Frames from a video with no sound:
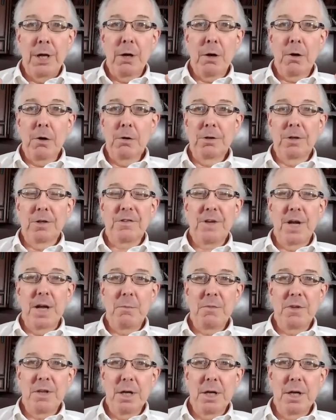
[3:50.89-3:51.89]
heard the
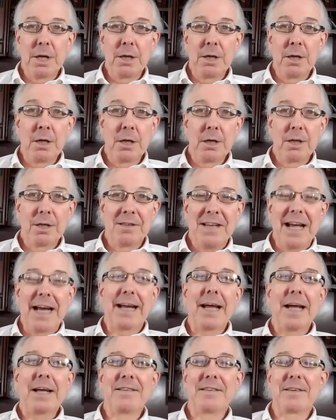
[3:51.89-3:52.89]
same thing
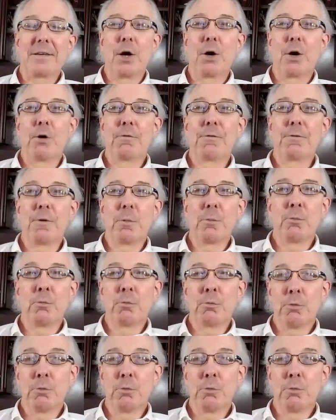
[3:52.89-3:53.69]
decades ago from